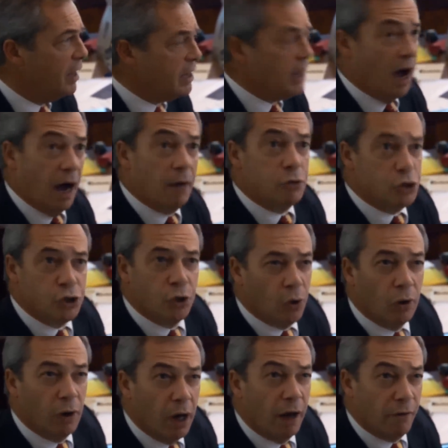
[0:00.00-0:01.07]
Yeah, I'm
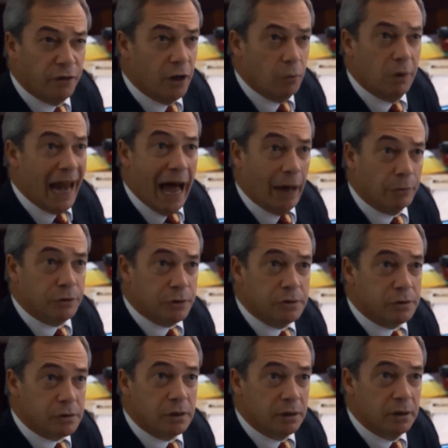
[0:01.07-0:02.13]
sure a few
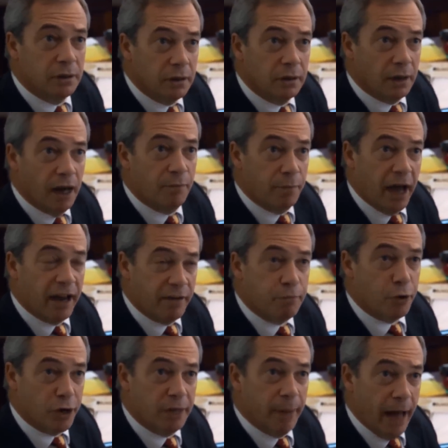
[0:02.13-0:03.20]
louts have behaved
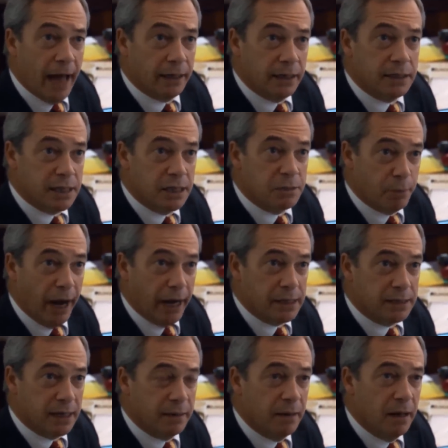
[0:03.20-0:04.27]
pretty badly since
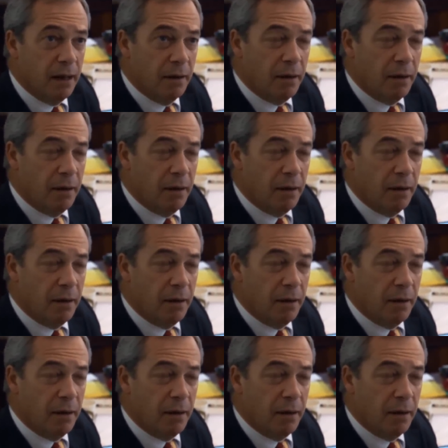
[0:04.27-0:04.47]
Brexit.